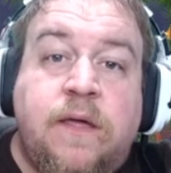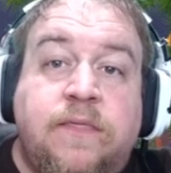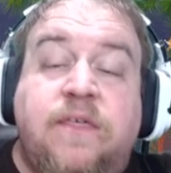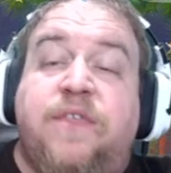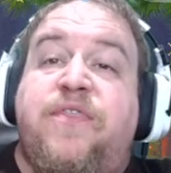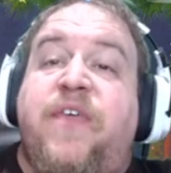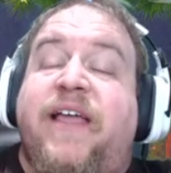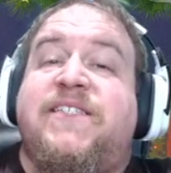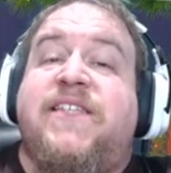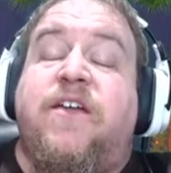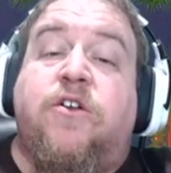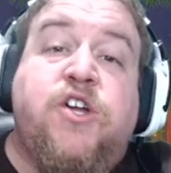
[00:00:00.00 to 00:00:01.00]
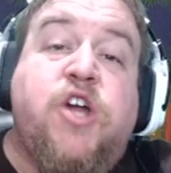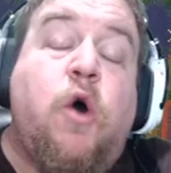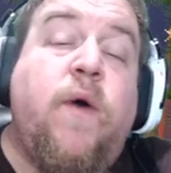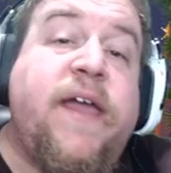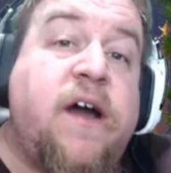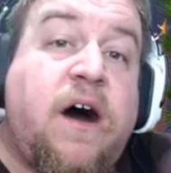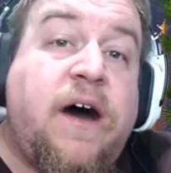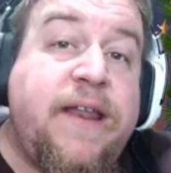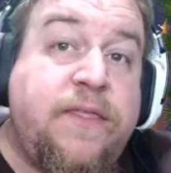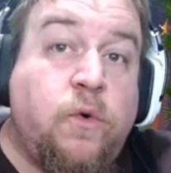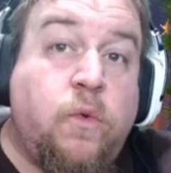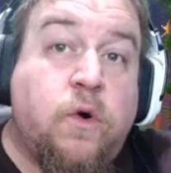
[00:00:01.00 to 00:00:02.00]
The things that are going on
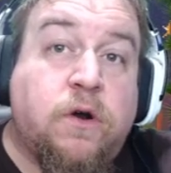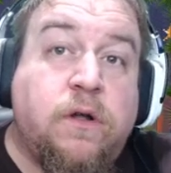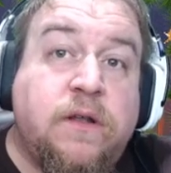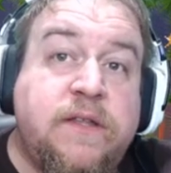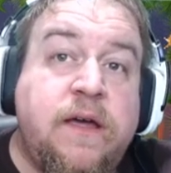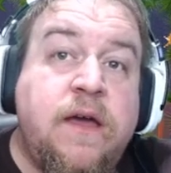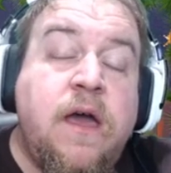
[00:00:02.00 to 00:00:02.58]
in the world